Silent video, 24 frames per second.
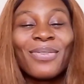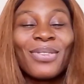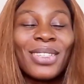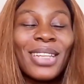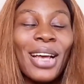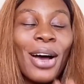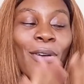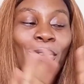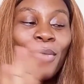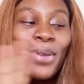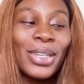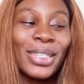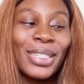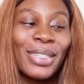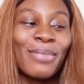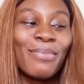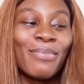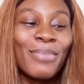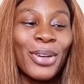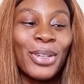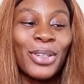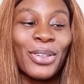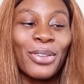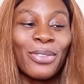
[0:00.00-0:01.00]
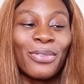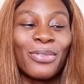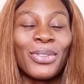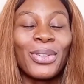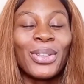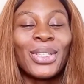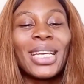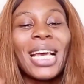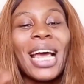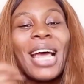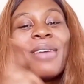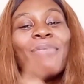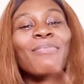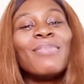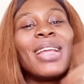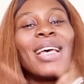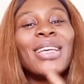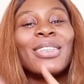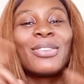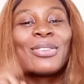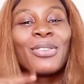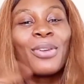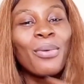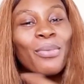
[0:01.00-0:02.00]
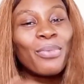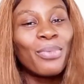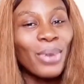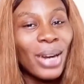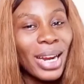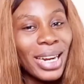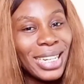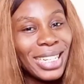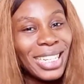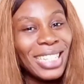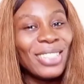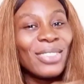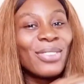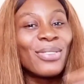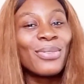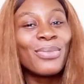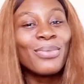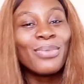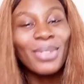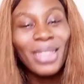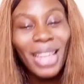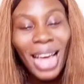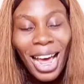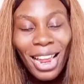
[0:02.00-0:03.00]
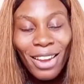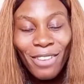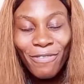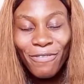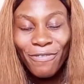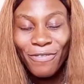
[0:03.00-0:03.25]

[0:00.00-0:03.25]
without wasting much of your time, let's jump right into that